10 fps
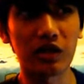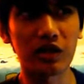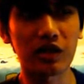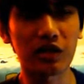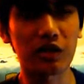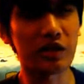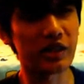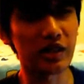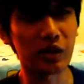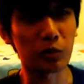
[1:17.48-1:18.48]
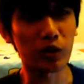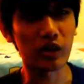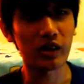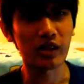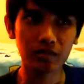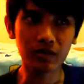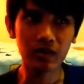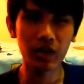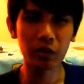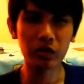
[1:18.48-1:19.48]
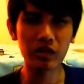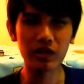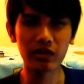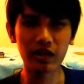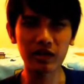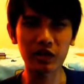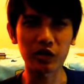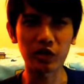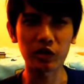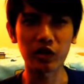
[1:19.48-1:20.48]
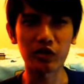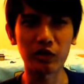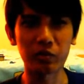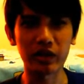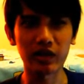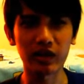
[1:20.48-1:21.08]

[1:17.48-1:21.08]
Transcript: It's not 3D anymore. And what does Texas Chainsaw even mean?